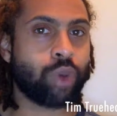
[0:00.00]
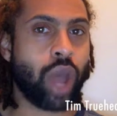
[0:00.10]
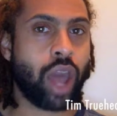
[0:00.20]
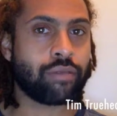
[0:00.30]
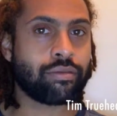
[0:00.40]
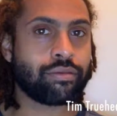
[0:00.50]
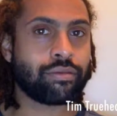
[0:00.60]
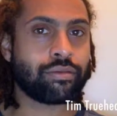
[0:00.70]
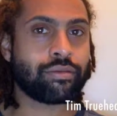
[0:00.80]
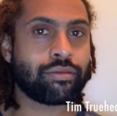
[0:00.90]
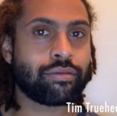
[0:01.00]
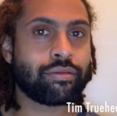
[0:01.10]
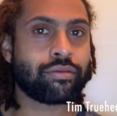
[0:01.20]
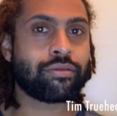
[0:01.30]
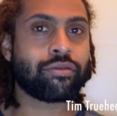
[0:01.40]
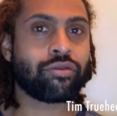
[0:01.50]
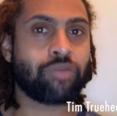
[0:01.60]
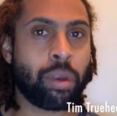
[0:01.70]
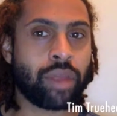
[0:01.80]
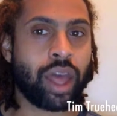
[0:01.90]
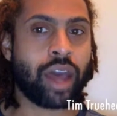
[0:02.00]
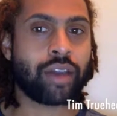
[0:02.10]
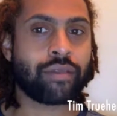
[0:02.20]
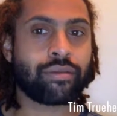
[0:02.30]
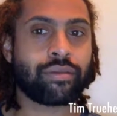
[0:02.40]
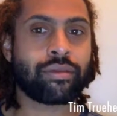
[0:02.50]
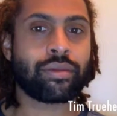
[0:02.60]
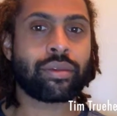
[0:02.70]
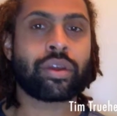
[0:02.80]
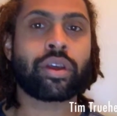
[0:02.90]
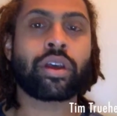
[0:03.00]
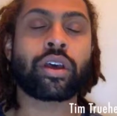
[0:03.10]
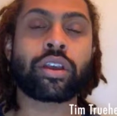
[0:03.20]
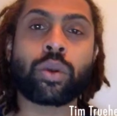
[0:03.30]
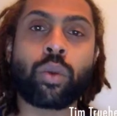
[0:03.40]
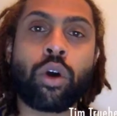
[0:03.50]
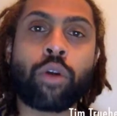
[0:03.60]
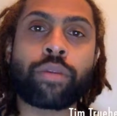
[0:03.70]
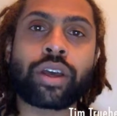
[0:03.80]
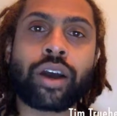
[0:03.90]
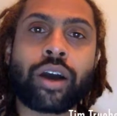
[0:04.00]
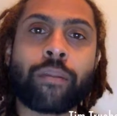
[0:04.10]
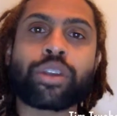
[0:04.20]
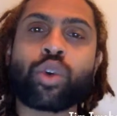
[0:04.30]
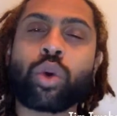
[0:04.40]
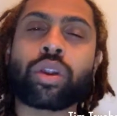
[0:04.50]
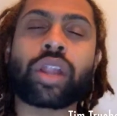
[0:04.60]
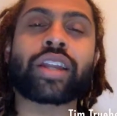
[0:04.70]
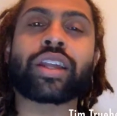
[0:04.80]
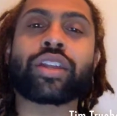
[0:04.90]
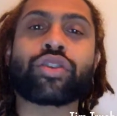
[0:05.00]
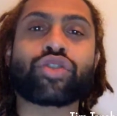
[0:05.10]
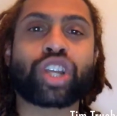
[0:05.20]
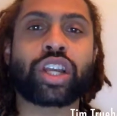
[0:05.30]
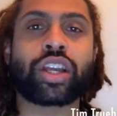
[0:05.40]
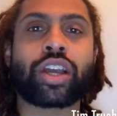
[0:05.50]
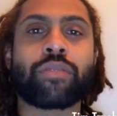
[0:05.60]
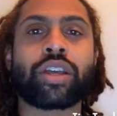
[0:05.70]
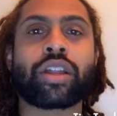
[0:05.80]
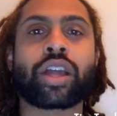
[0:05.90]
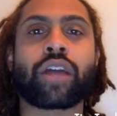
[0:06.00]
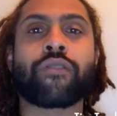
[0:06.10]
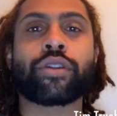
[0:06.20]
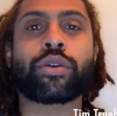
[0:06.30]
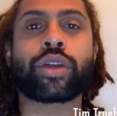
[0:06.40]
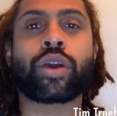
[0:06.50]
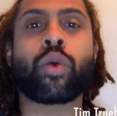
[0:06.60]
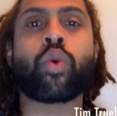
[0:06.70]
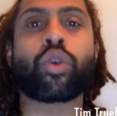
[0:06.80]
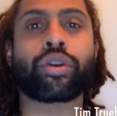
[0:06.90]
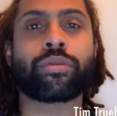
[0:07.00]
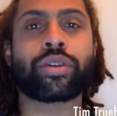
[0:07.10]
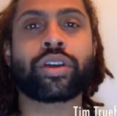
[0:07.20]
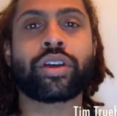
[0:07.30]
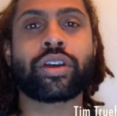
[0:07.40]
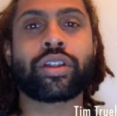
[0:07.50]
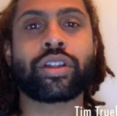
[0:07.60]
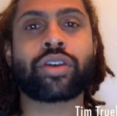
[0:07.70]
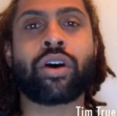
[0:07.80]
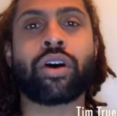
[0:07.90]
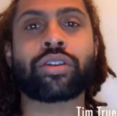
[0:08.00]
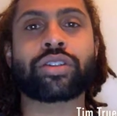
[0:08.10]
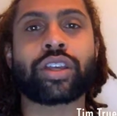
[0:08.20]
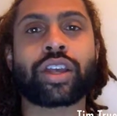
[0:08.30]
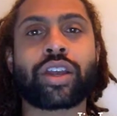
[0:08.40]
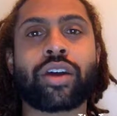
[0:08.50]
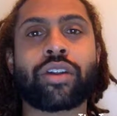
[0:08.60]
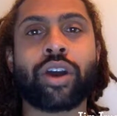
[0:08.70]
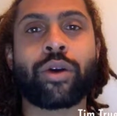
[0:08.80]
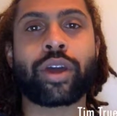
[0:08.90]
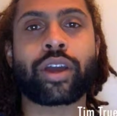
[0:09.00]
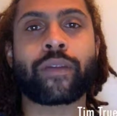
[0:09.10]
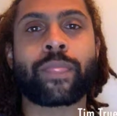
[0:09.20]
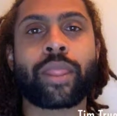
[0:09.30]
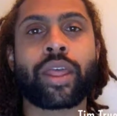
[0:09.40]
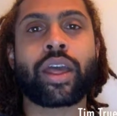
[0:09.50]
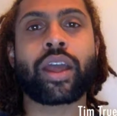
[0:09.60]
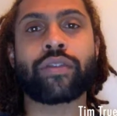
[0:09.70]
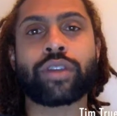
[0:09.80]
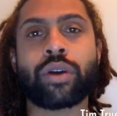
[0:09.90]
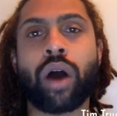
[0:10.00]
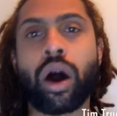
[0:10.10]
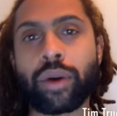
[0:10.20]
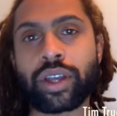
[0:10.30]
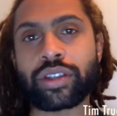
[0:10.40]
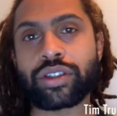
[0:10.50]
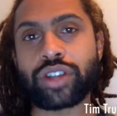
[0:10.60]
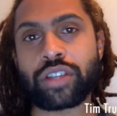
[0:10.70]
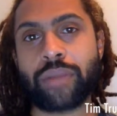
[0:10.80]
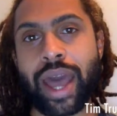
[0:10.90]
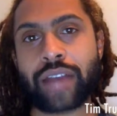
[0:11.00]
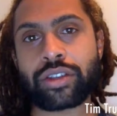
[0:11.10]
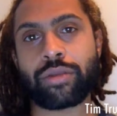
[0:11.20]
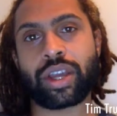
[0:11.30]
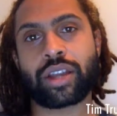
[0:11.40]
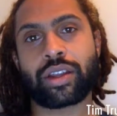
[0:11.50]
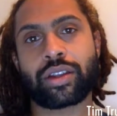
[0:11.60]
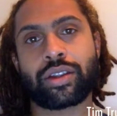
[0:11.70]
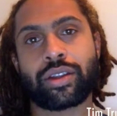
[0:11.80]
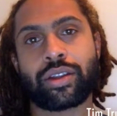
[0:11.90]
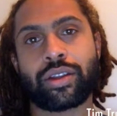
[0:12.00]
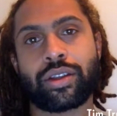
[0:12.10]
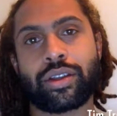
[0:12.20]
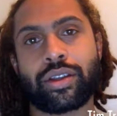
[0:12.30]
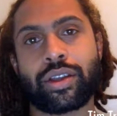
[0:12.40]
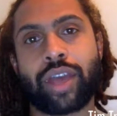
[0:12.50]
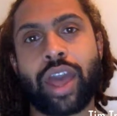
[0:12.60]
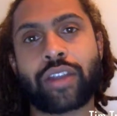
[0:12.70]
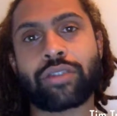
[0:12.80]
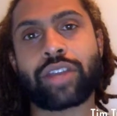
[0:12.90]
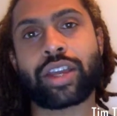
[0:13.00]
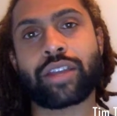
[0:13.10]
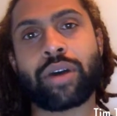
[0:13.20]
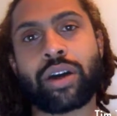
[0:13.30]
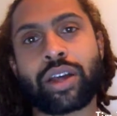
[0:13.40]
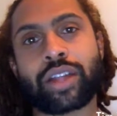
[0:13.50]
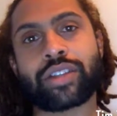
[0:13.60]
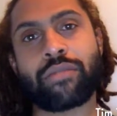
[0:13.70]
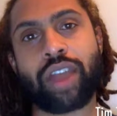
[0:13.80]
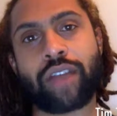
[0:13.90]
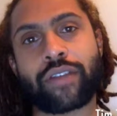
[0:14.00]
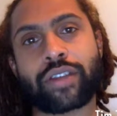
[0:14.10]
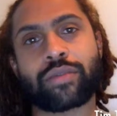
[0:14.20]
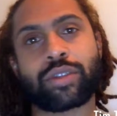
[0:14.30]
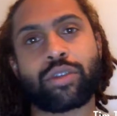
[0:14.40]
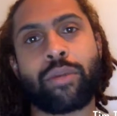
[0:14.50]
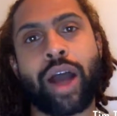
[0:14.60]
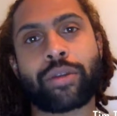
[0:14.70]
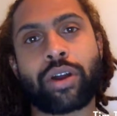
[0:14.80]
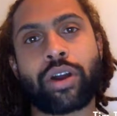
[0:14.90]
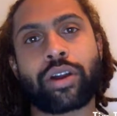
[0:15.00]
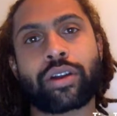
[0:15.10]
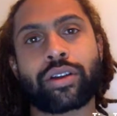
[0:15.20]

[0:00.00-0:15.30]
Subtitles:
Okay? Remember that. You won't become pure light energy and be like a floating orb that's all-seeing and all-knowing if you always just masturbated and you're taking bong hits at breakfast with your Pop-Tart.